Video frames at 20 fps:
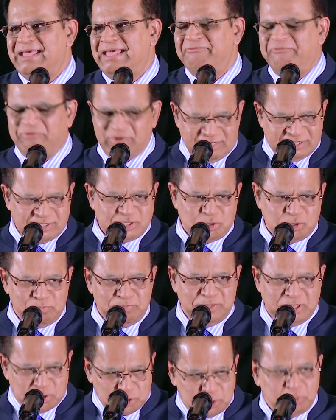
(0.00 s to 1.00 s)
for us to
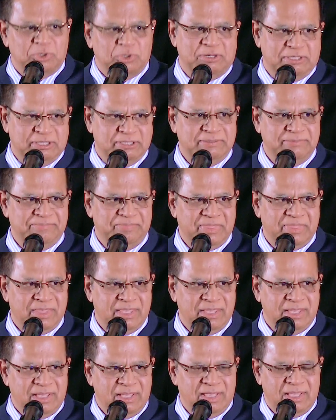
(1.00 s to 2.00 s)
mature,
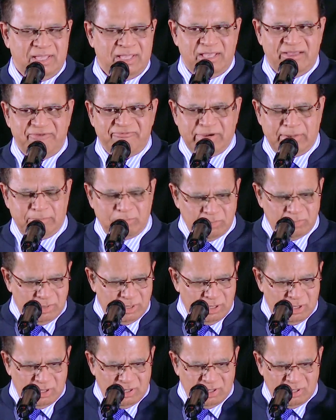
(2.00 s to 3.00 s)

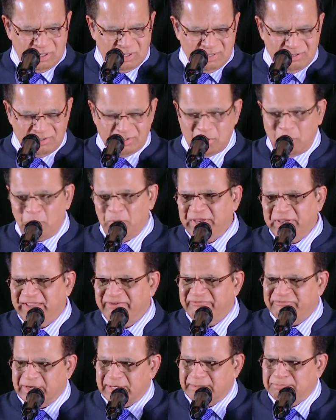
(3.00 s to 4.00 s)
from
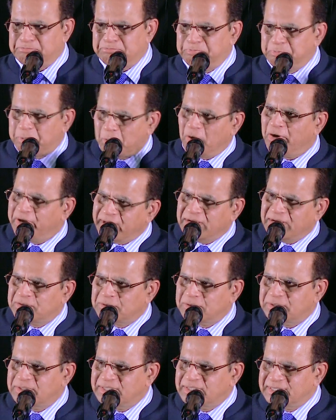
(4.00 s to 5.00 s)
going from
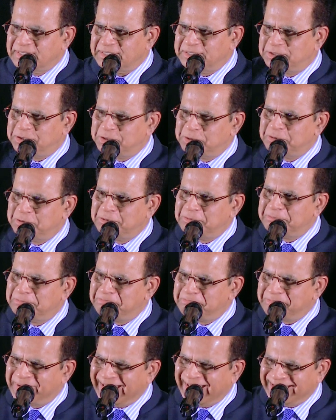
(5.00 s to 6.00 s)
boyhood to
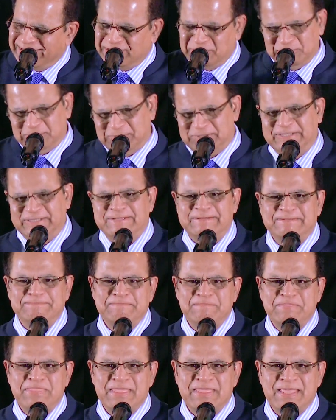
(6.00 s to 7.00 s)
manhood,
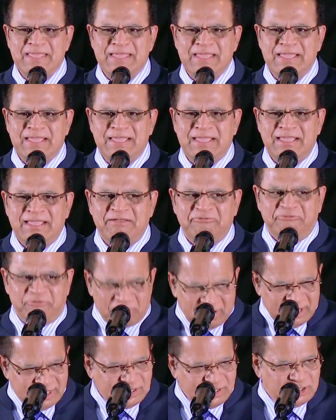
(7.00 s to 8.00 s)

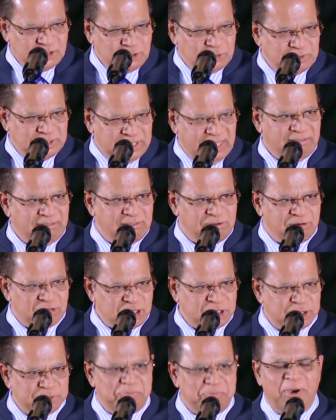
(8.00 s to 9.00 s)
for us to take the
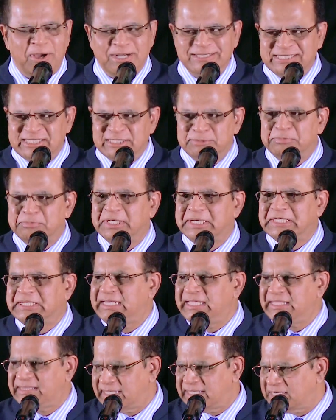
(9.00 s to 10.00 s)

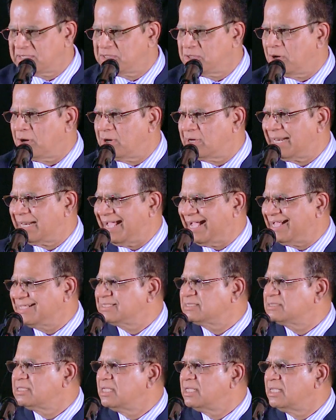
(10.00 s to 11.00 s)
responsibility that God
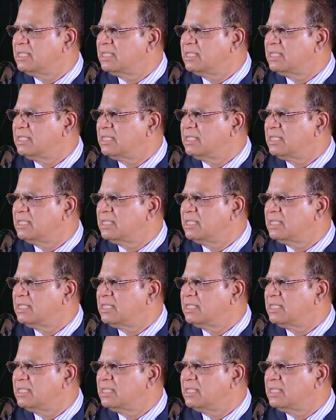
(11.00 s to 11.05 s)
has